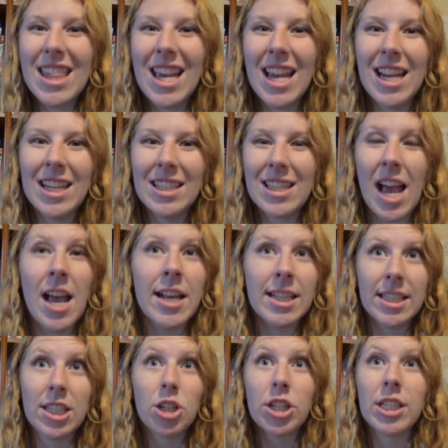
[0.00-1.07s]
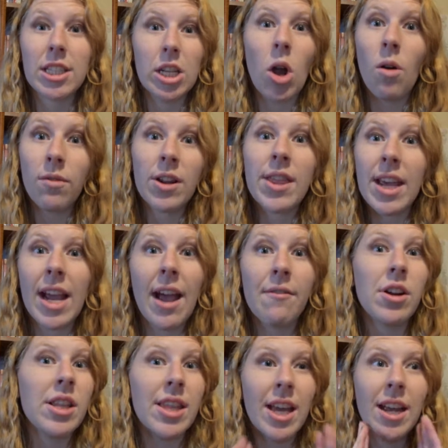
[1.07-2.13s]
things. I seriously overthink
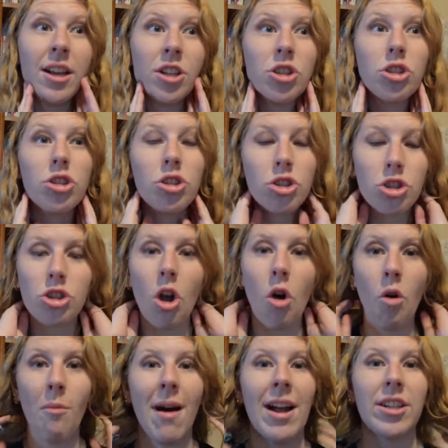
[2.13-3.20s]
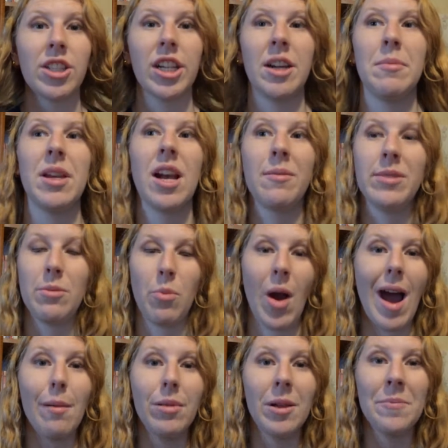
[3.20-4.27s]
everything so much, it becomes a
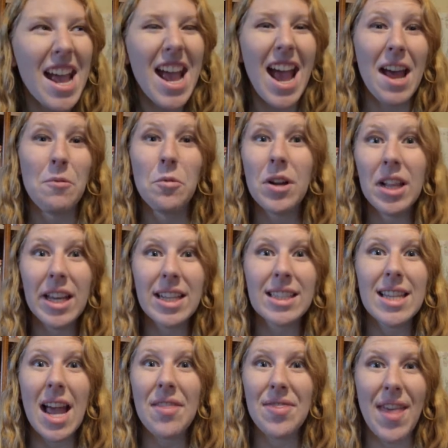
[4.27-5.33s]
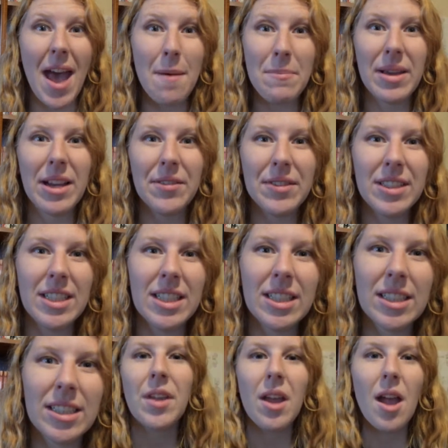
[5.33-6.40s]
problem. And really, it's not that big of a
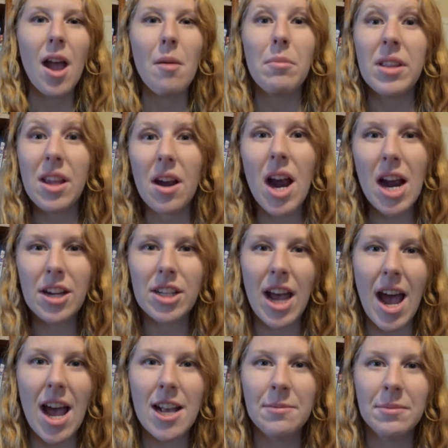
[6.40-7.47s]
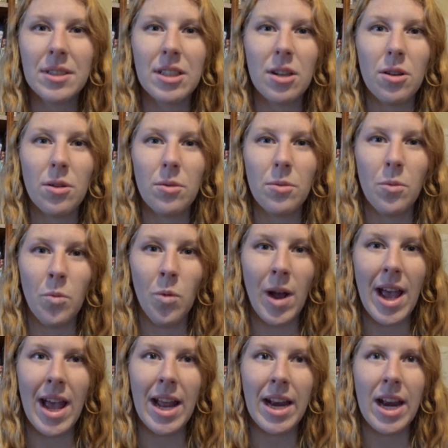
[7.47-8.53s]
deal. But there are times
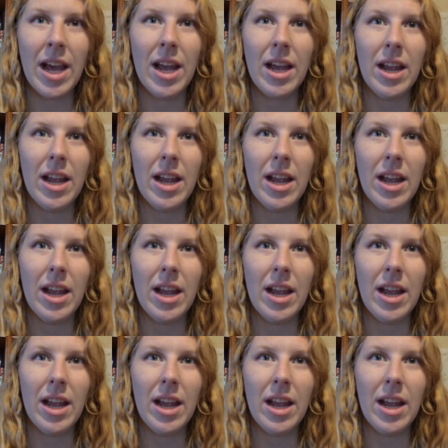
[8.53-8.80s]
when